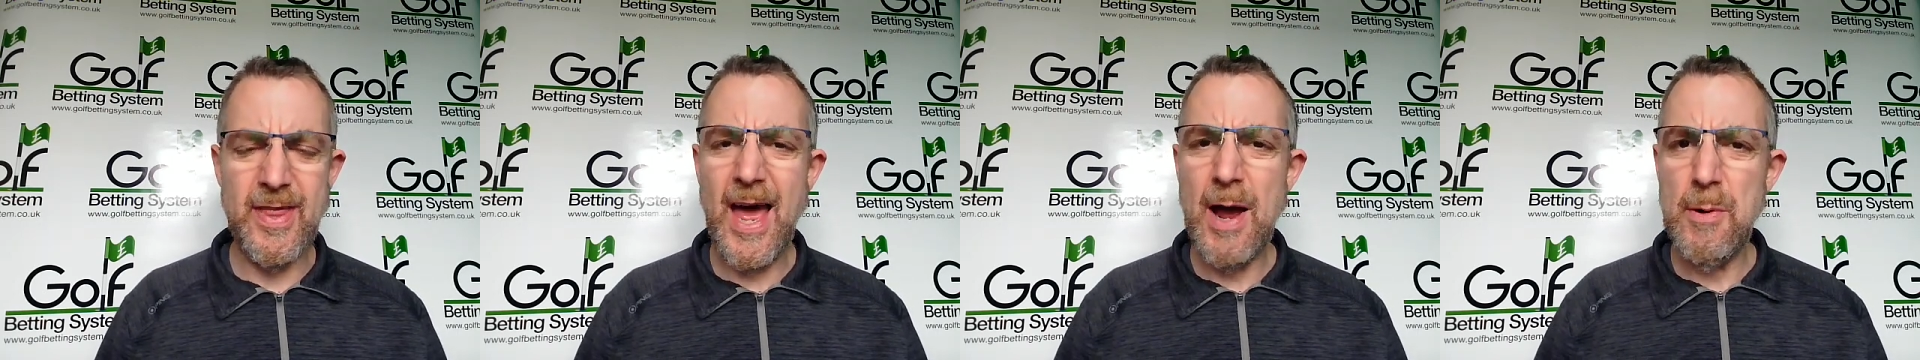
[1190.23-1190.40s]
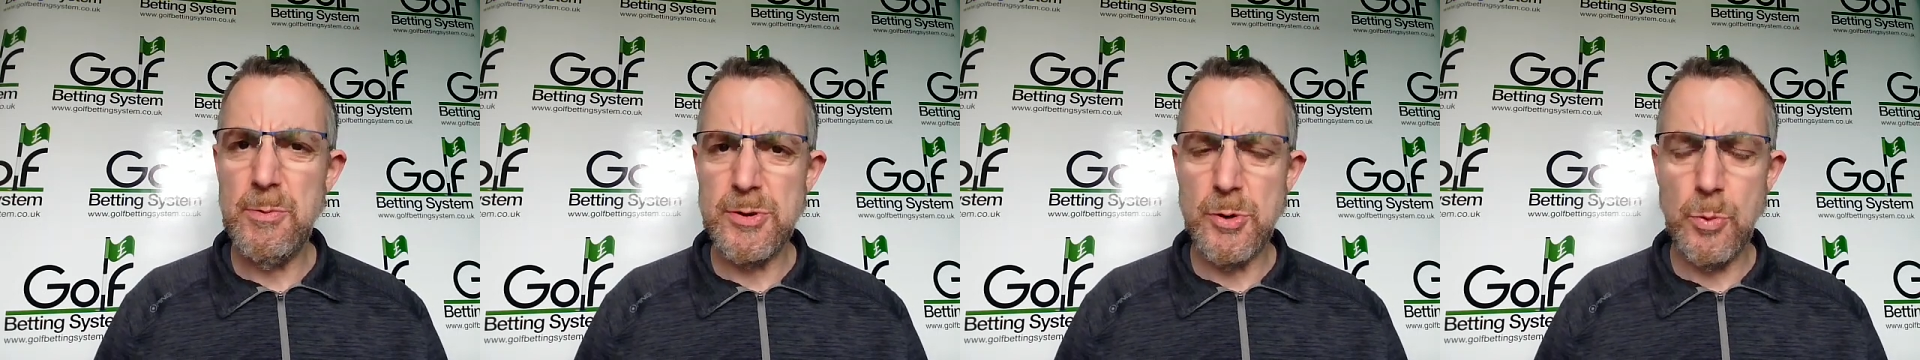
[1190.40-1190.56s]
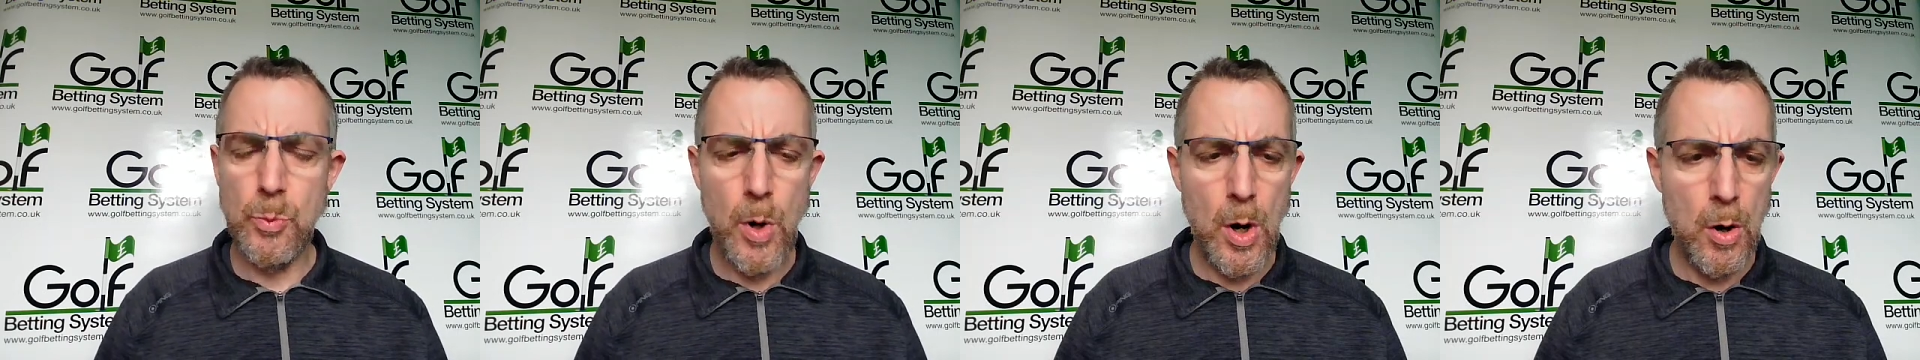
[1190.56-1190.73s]

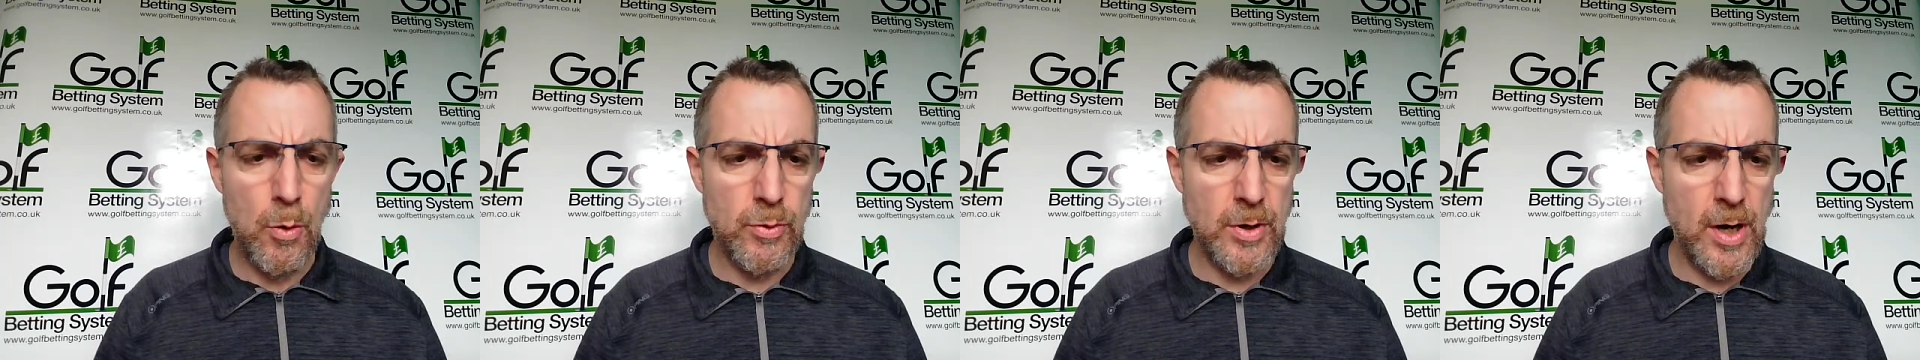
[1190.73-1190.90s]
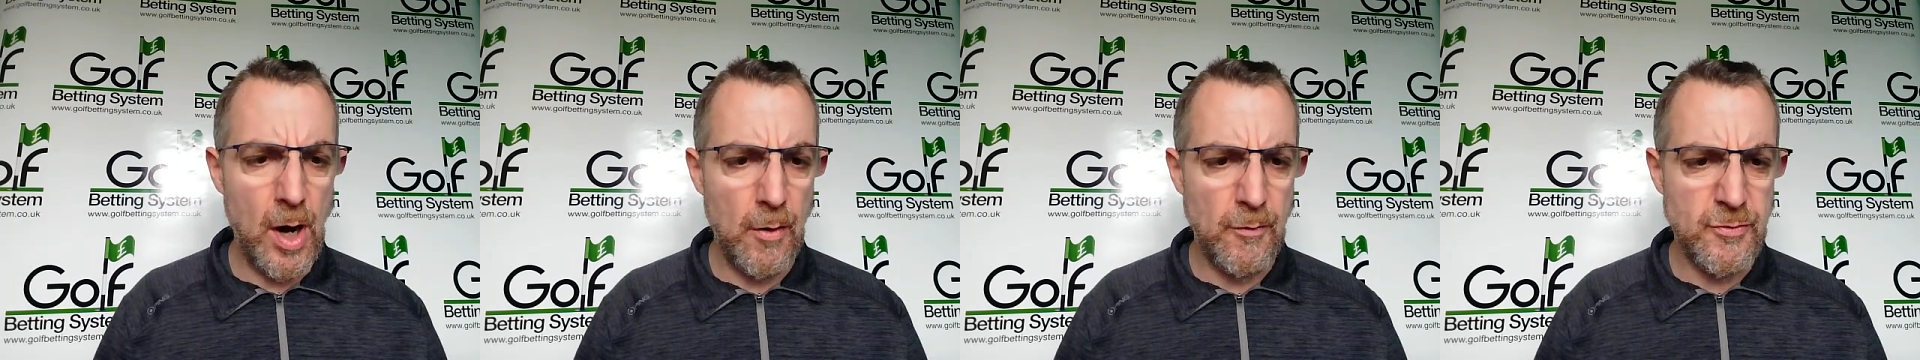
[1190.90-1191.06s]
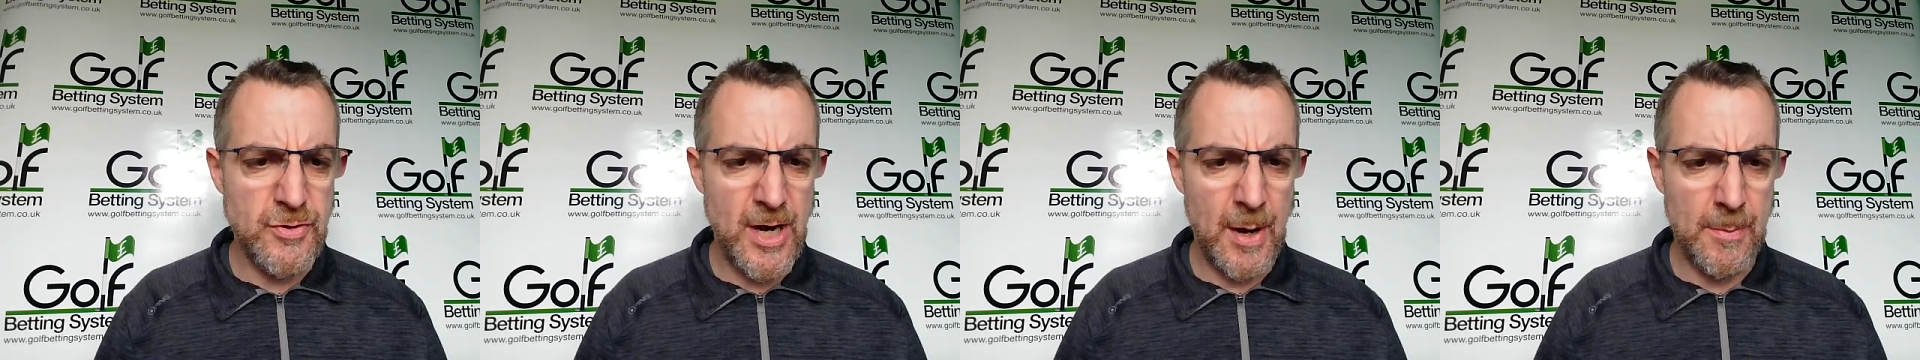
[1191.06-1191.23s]
That was a World
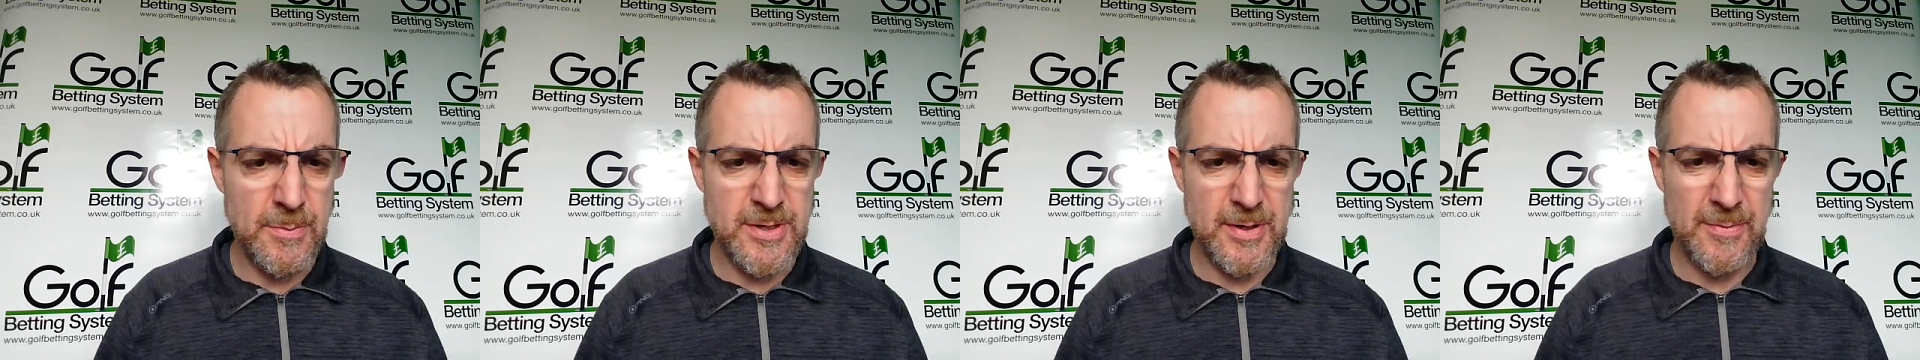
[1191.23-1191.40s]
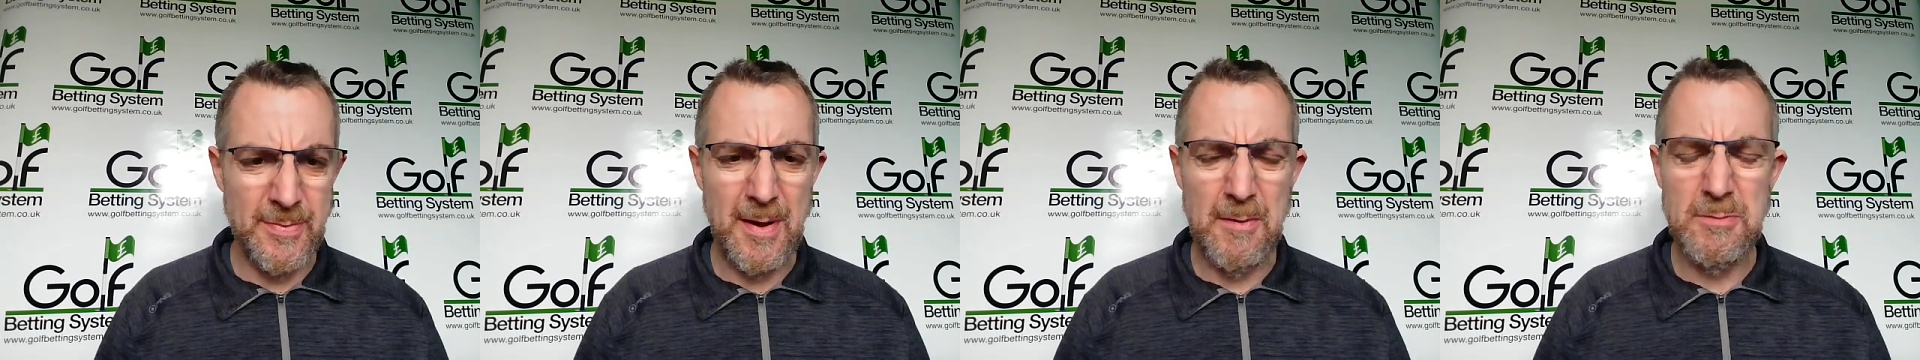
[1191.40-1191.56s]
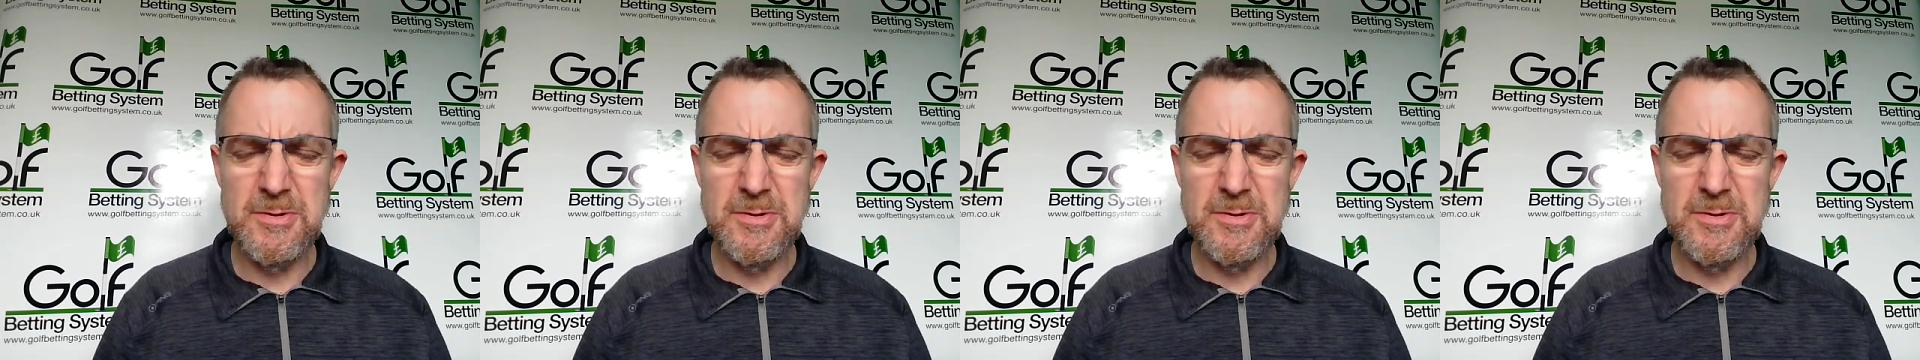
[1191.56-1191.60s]
Golf Championship.